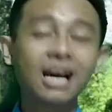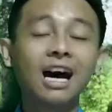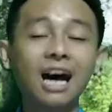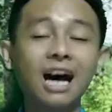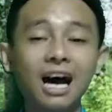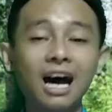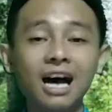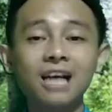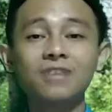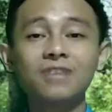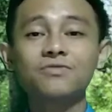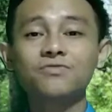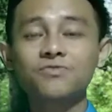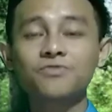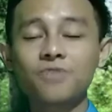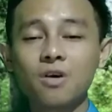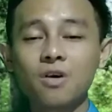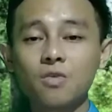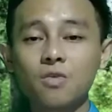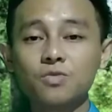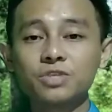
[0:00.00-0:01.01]
I
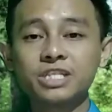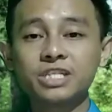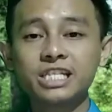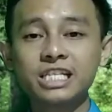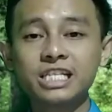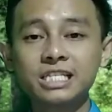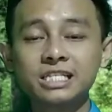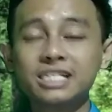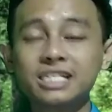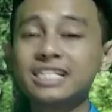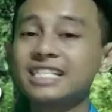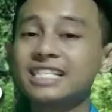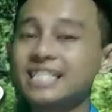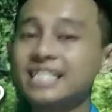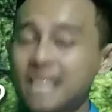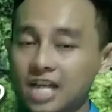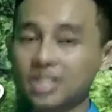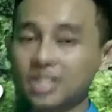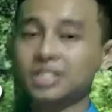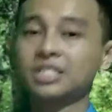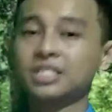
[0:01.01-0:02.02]
wrote it
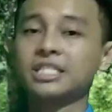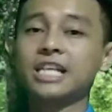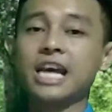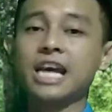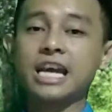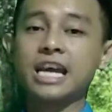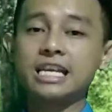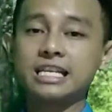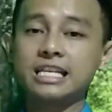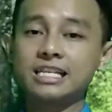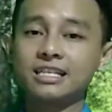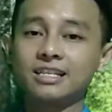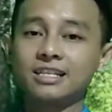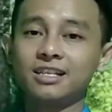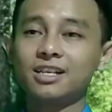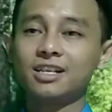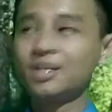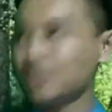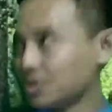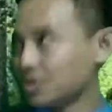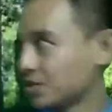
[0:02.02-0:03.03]
yesterday.
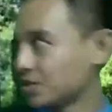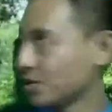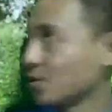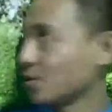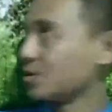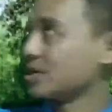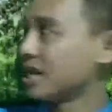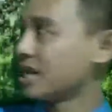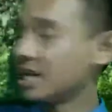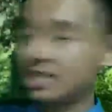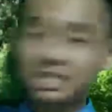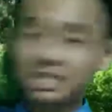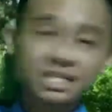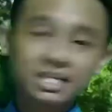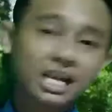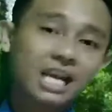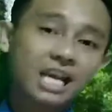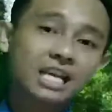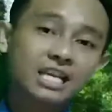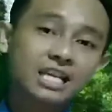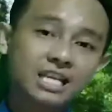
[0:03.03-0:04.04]
So
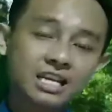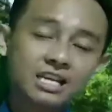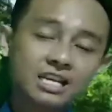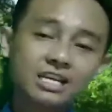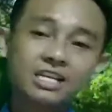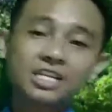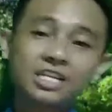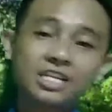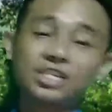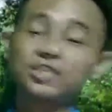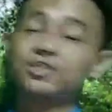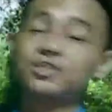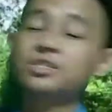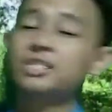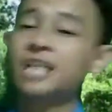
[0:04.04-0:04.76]
yesterday here is the